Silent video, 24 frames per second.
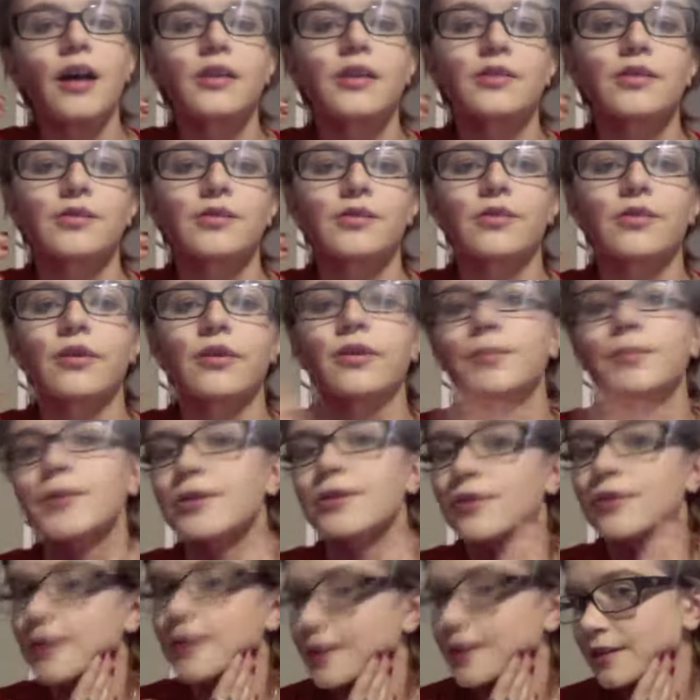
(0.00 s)
So I'll be
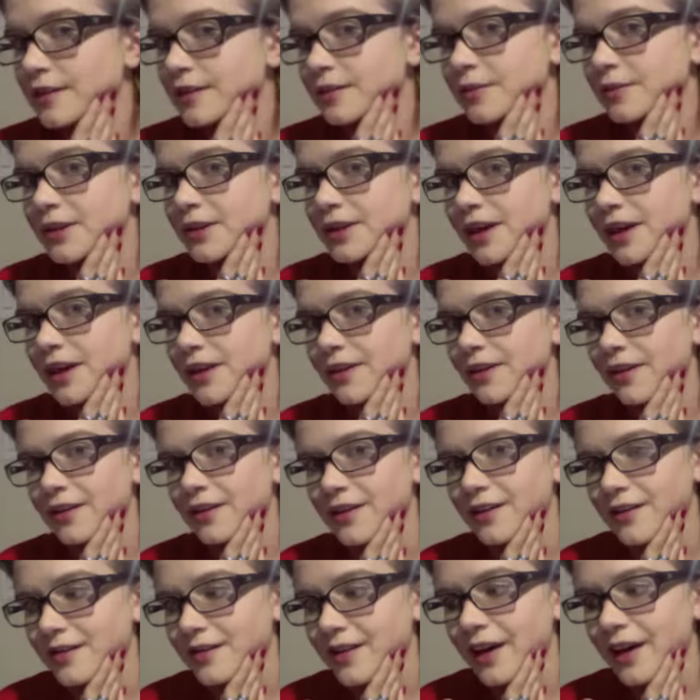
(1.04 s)
doing it a little bit lighter on this
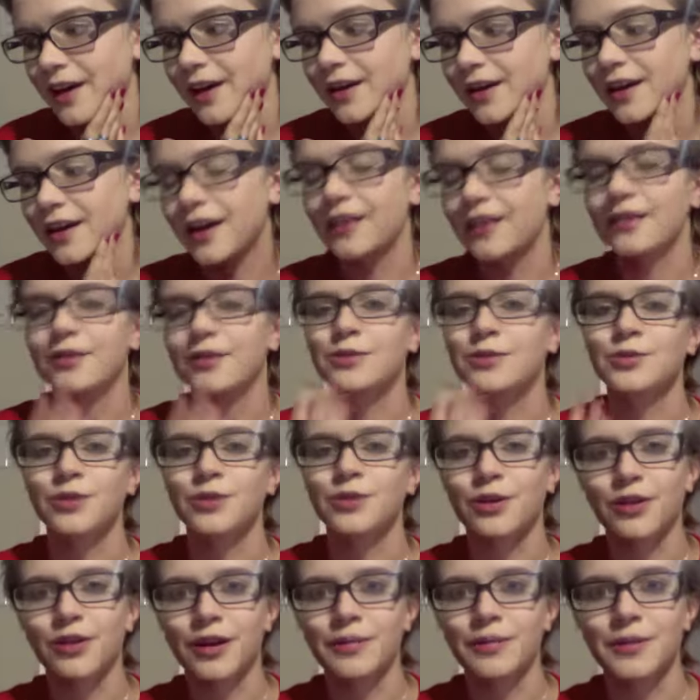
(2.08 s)
side, and then I'll show you
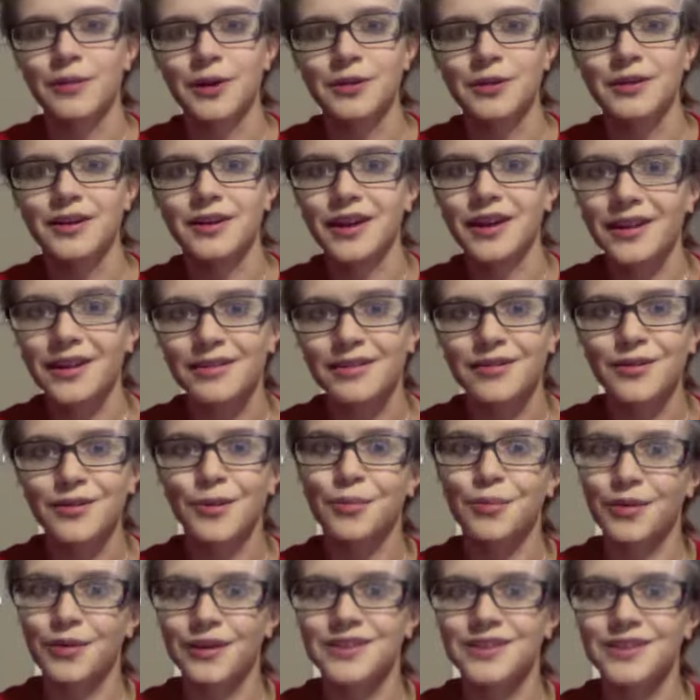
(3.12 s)
how to make the cuts and
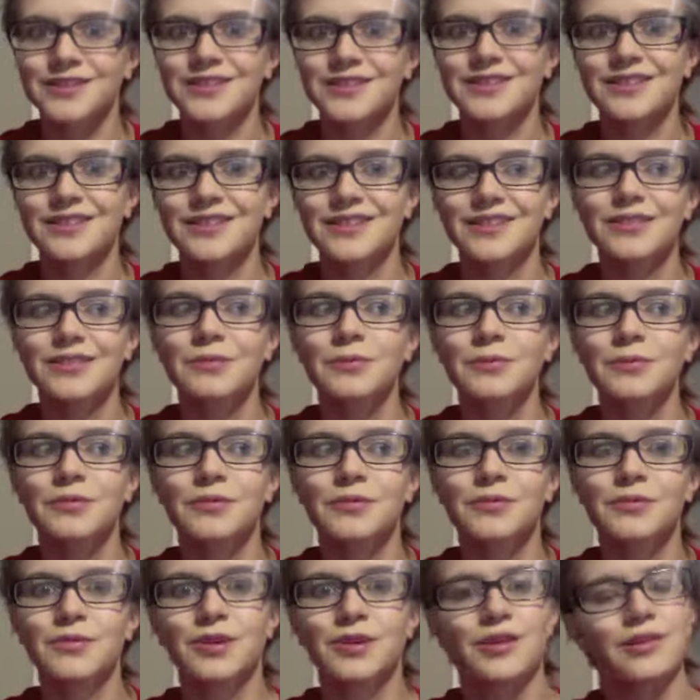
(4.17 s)
abrasions,
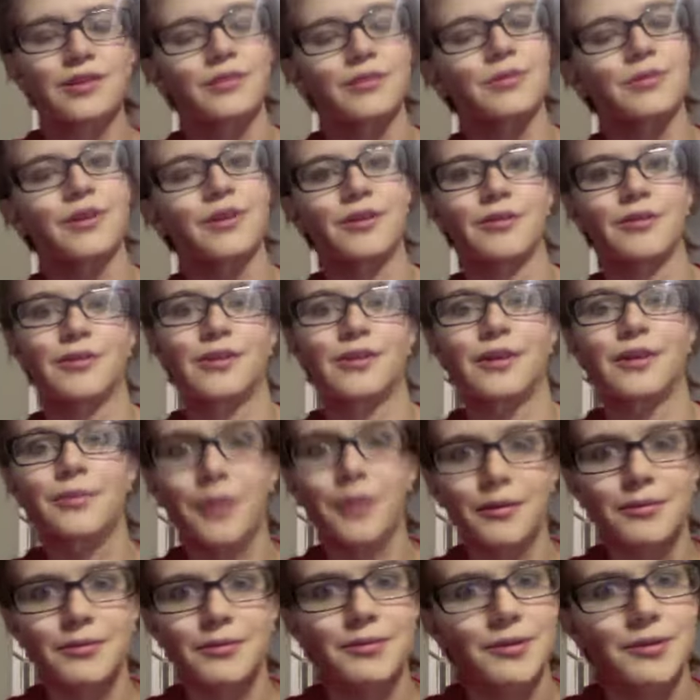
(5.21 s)
which is what you're really
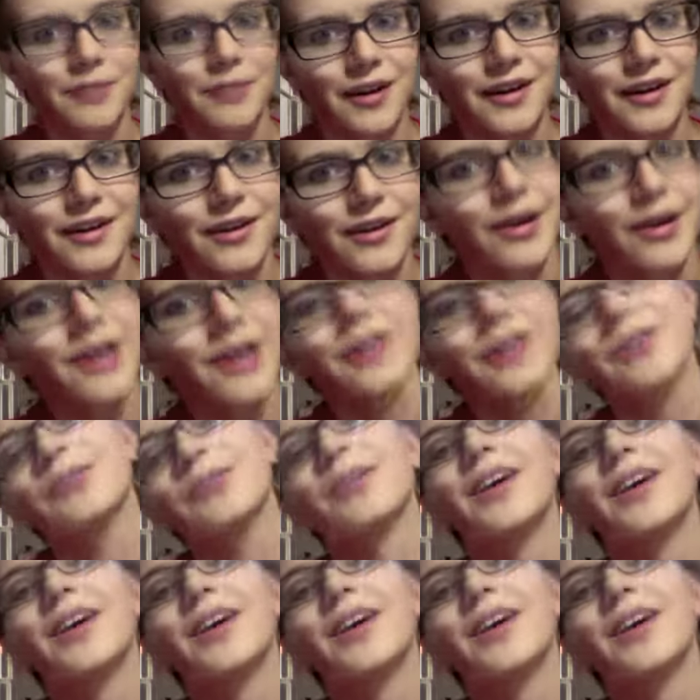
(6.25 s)
probably wanting to know how to do.